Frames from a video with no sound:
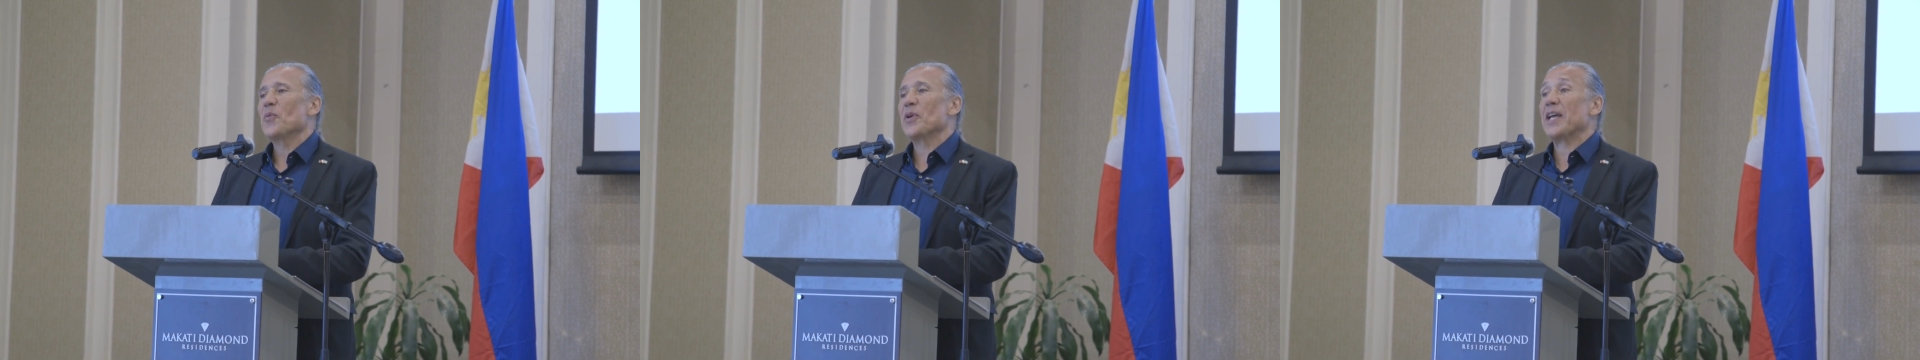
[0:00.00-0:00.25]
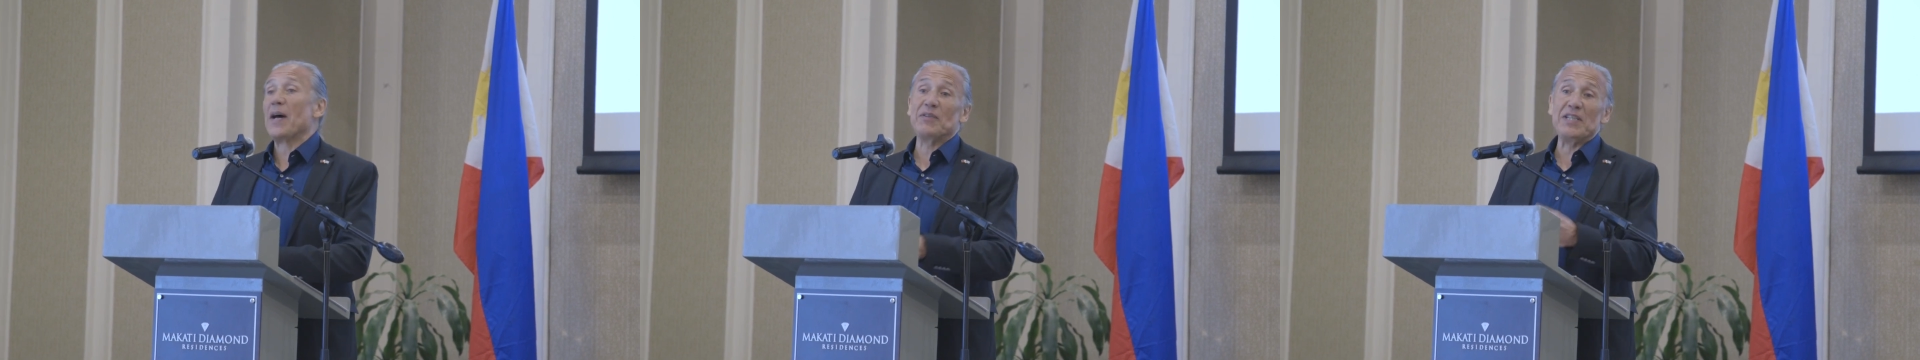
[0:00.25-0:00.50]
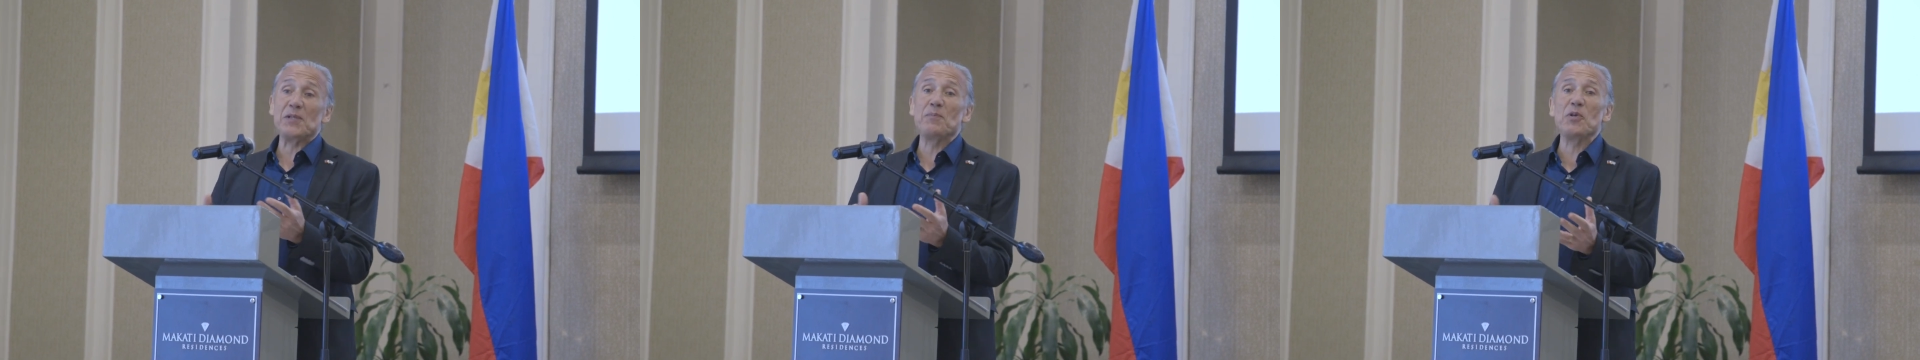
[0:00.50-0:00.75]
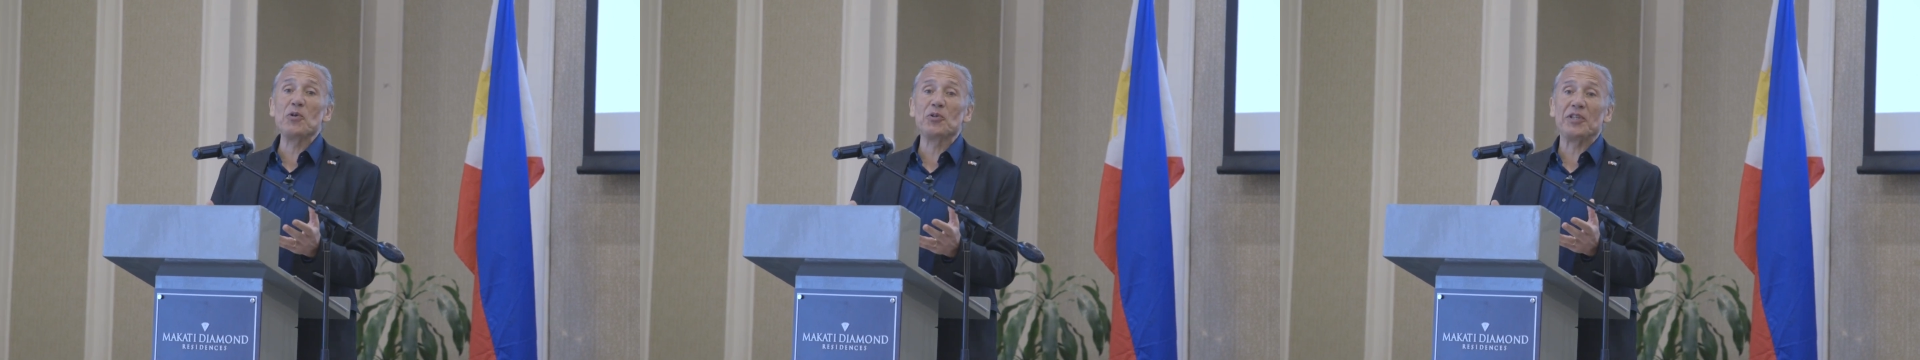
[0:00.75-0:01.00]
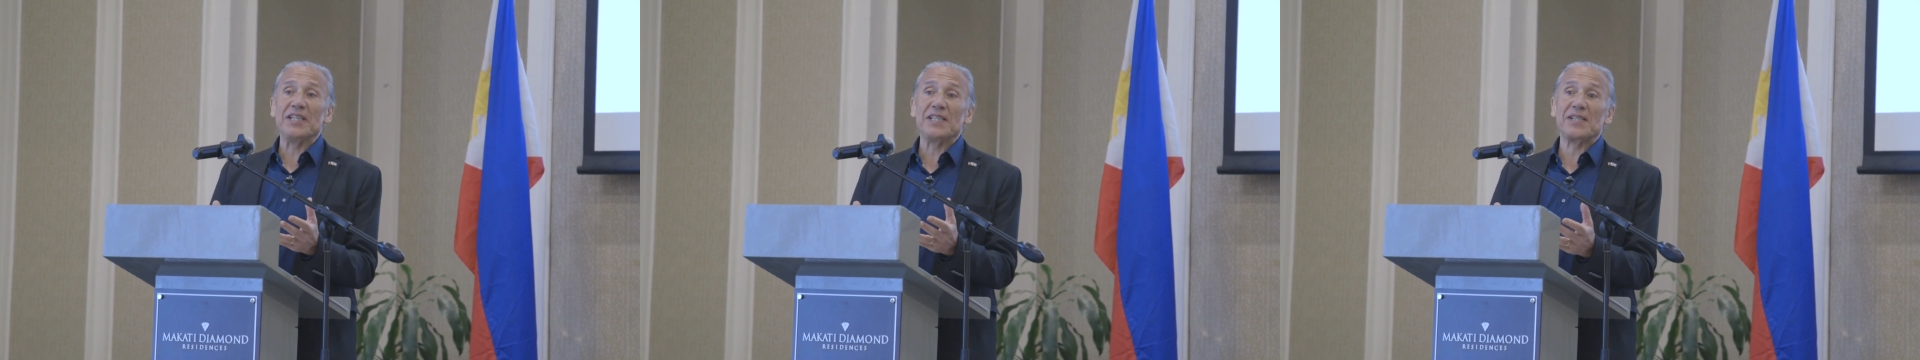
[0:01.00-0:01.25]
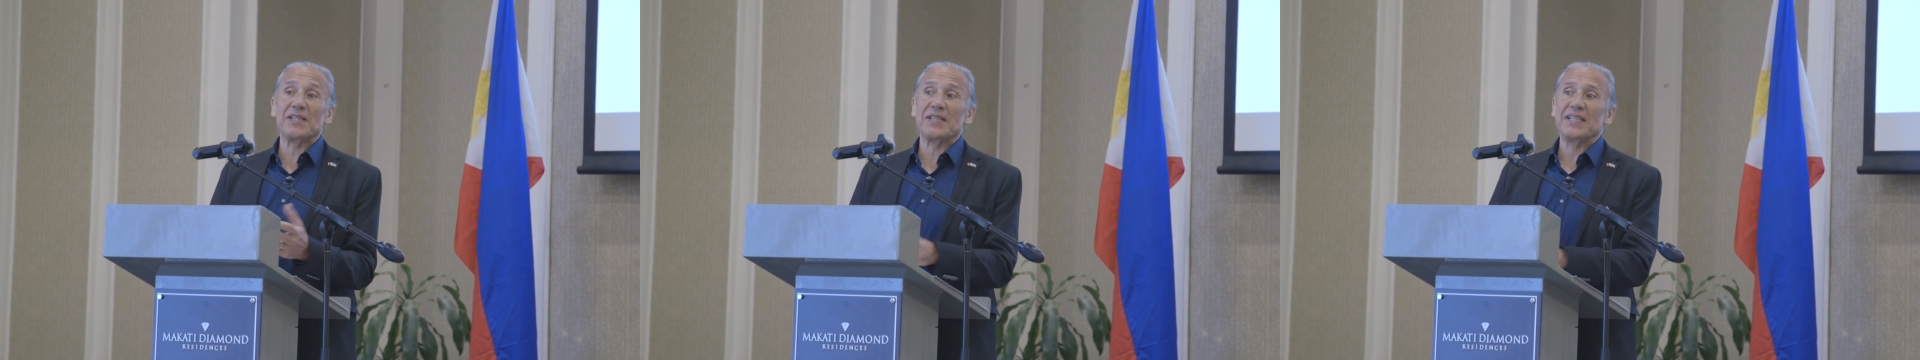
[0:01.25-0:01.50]
we have these
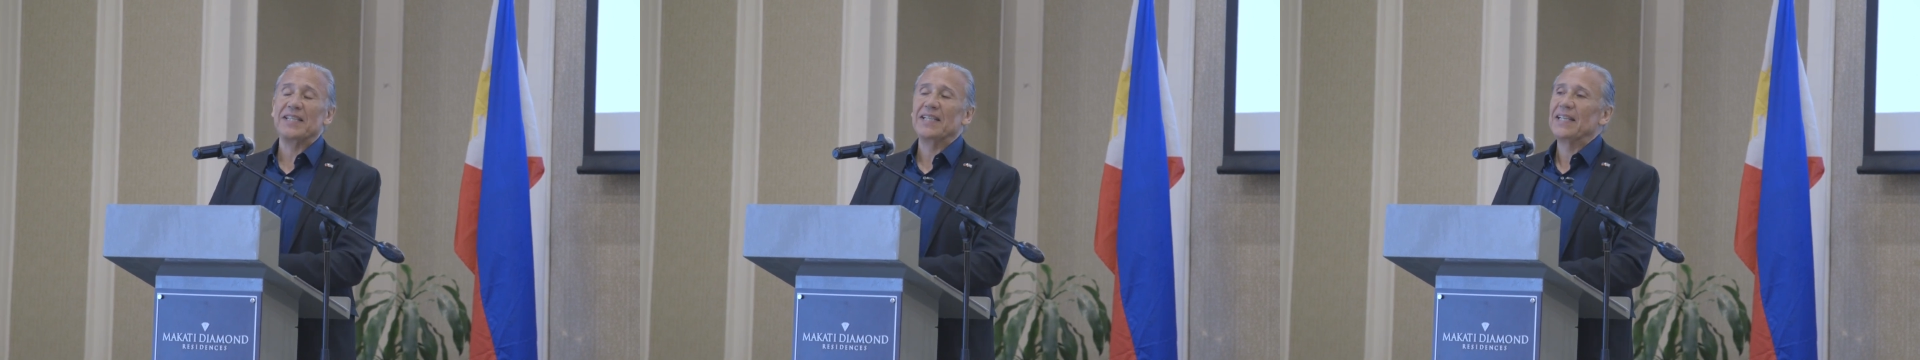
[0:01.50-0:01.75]
beauties